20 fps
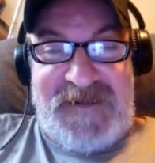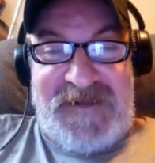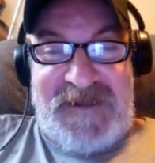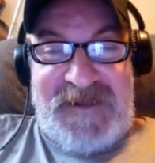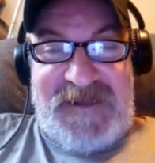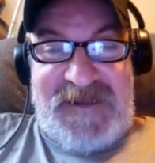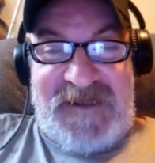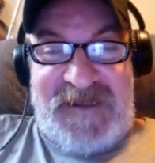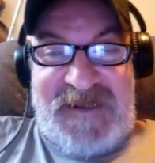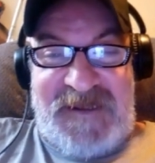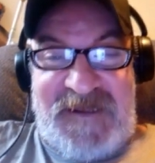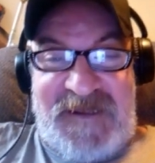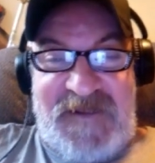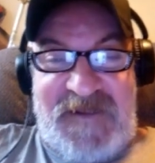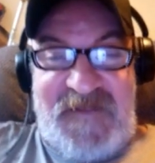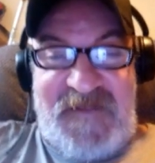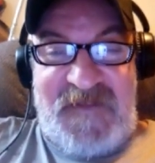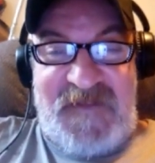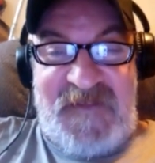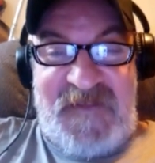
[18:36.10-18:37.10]
Uh,
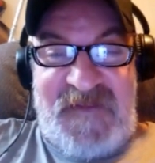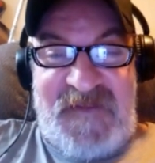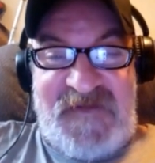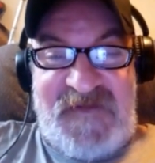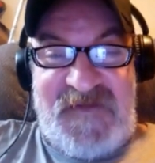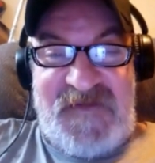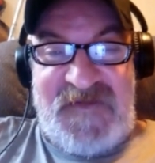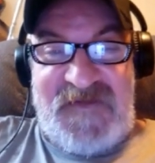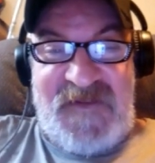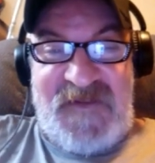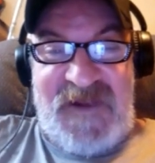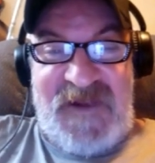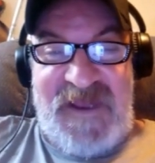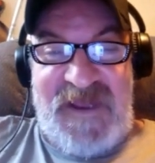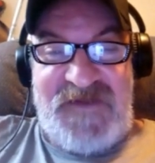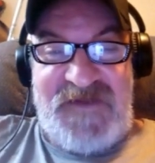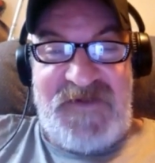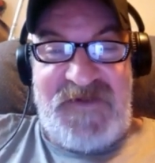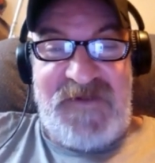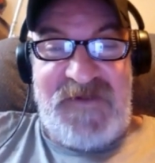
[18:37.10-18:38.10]
this is the
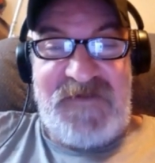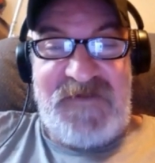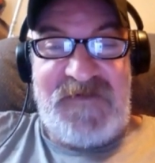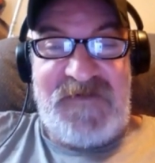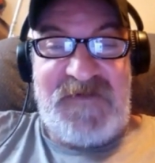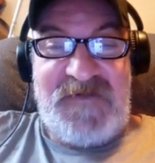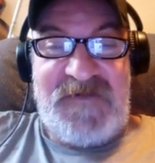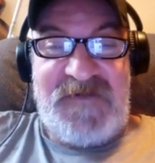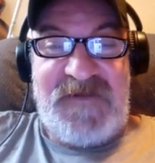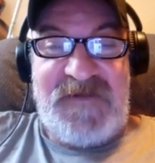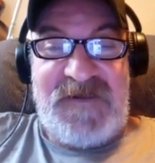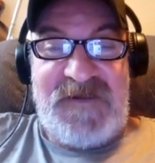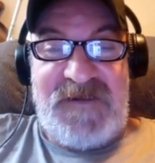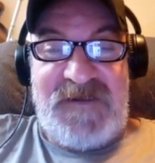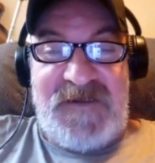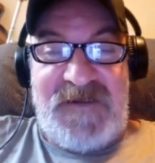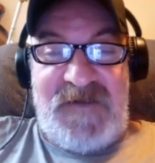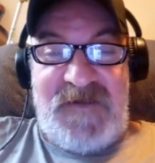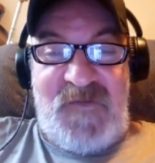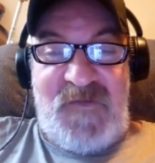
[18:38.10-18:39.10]
legend.
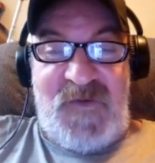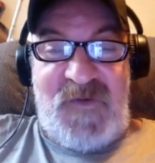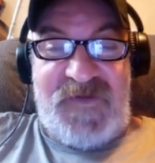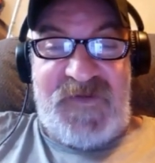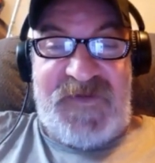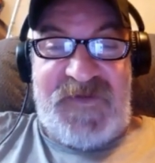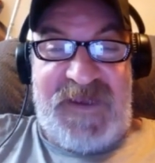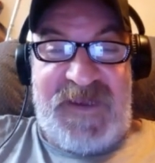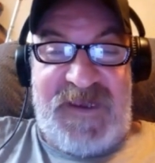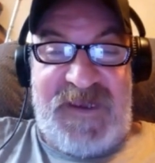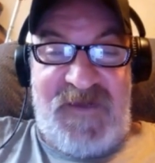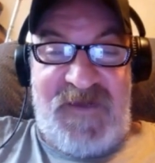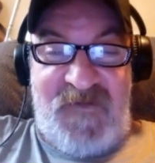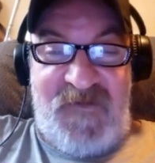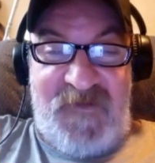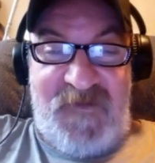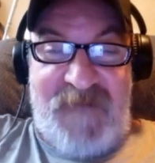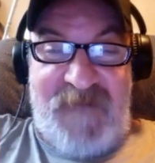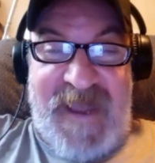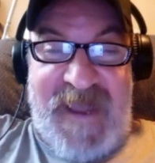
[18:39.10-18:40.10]
We'll see you on
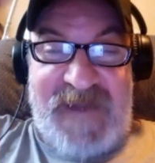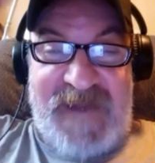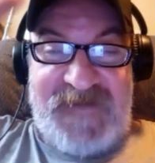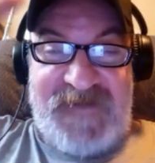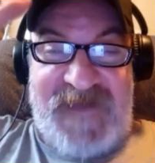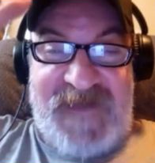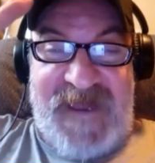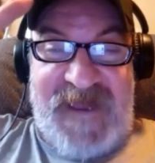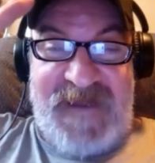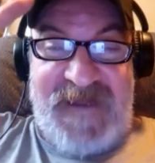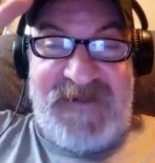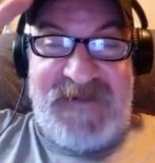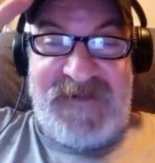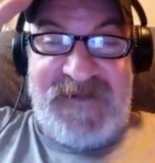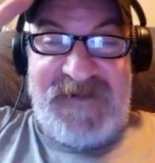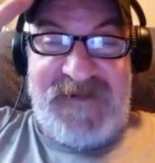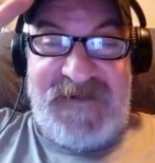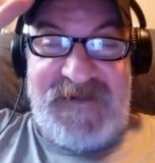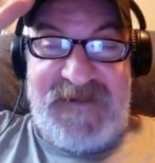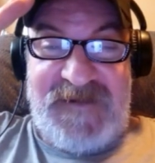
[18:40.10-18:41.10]
the backside.
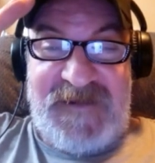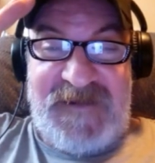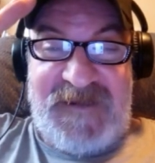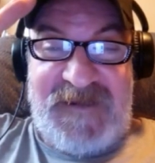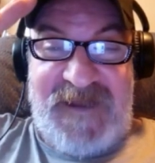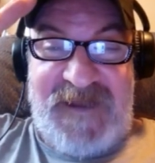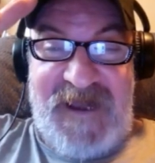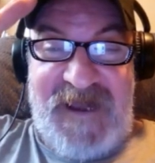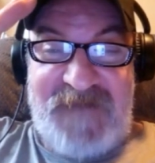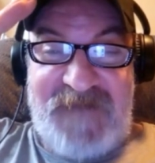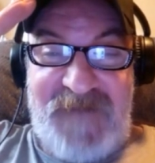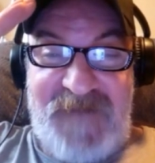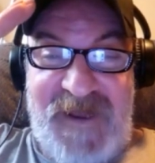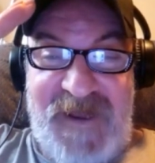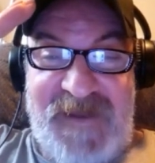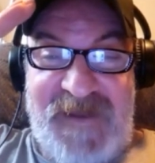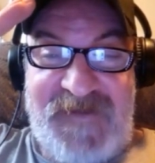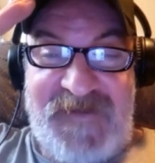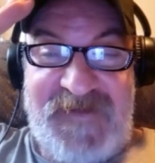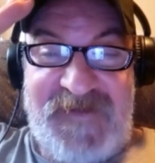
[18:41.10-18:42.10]
God
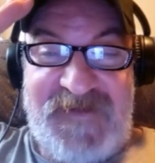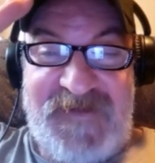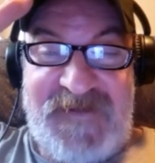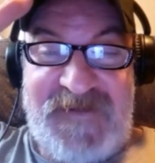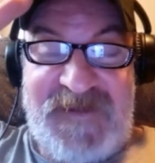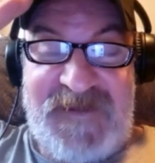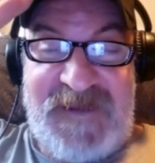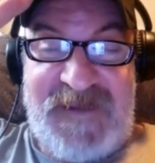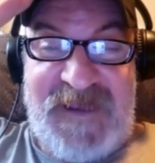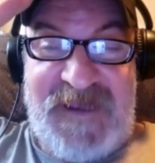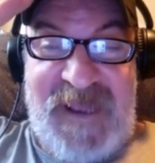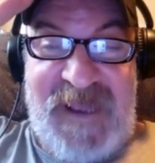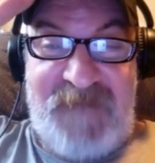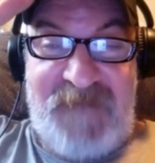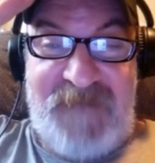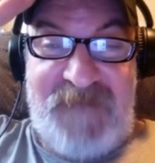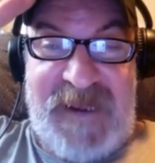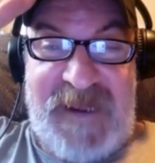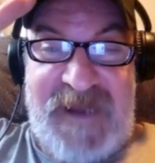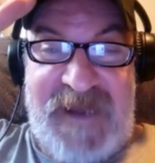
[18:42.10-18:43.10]
bless and
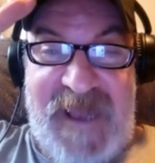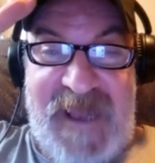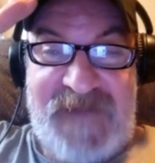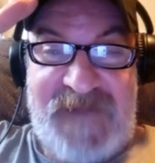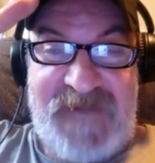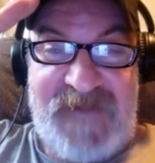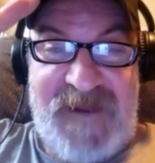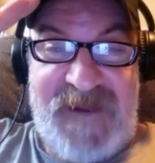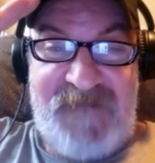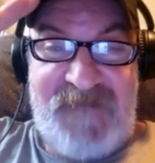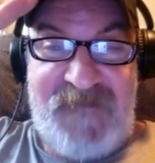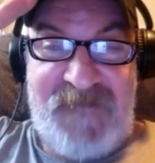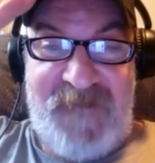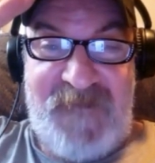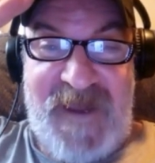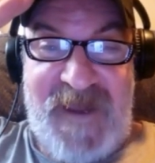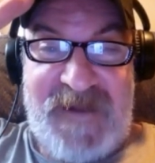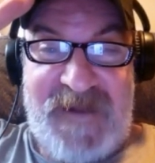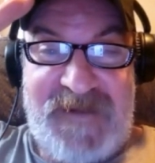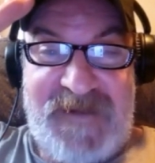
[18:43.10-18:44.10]
be nice to
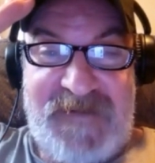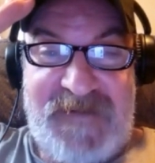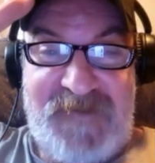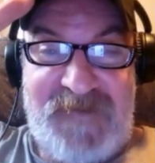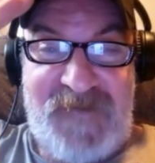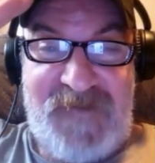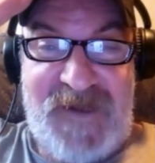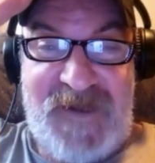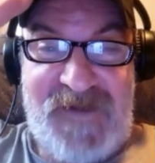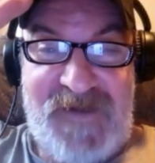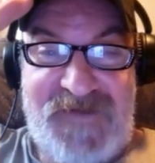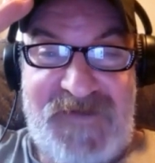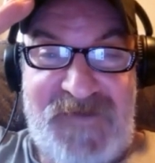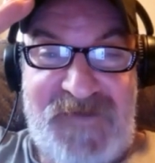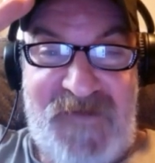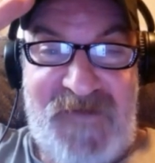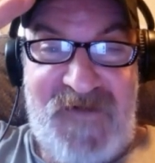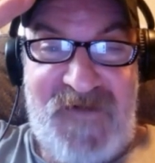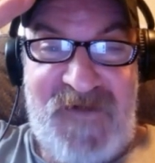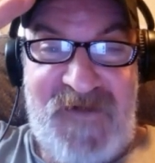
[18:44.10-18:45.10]
everybody because
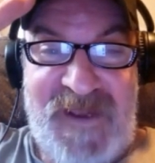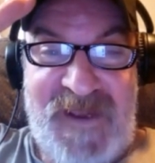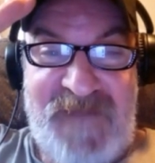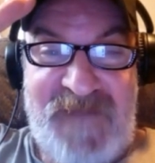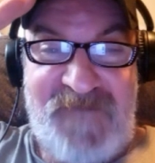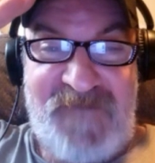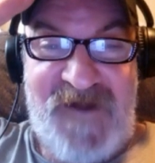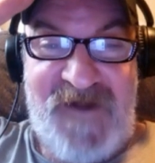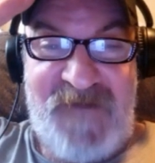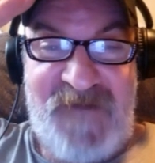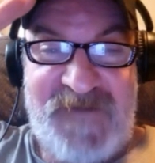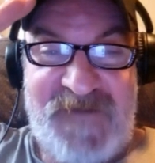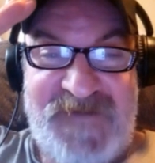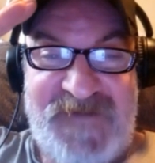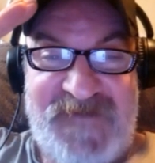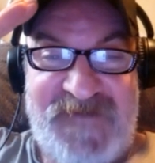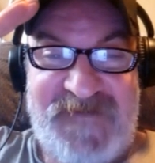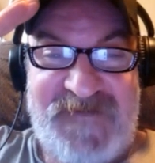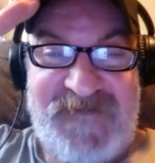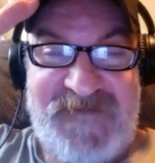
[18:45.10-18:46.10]
tomorrow ain't promised.
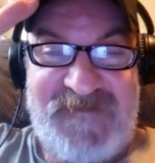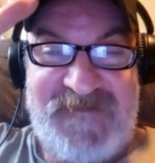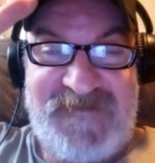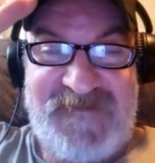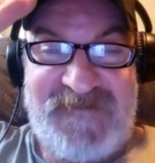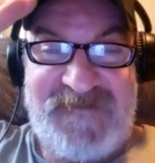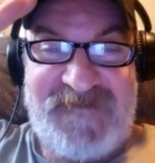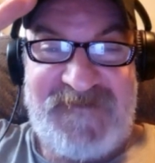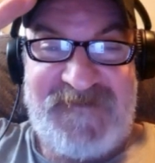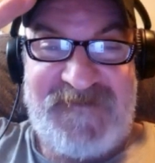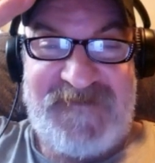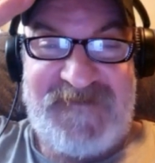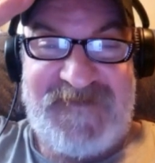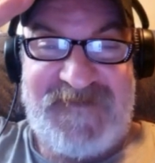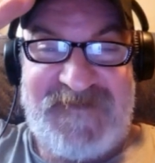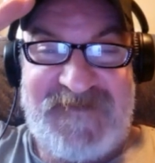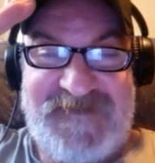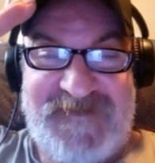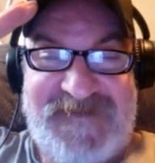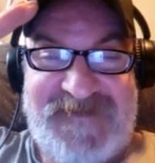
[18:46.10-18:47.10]

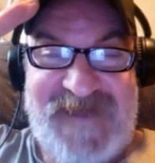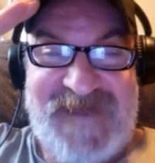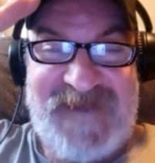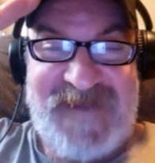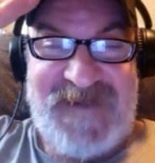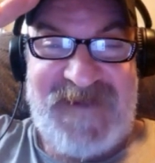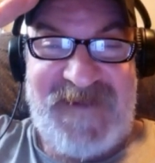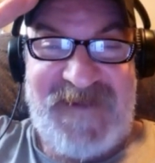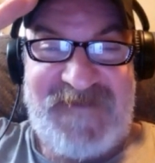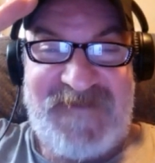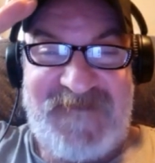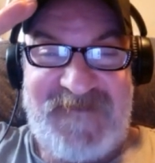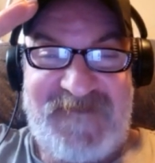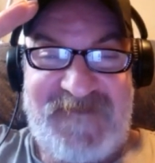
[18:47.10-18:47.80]
Check you later.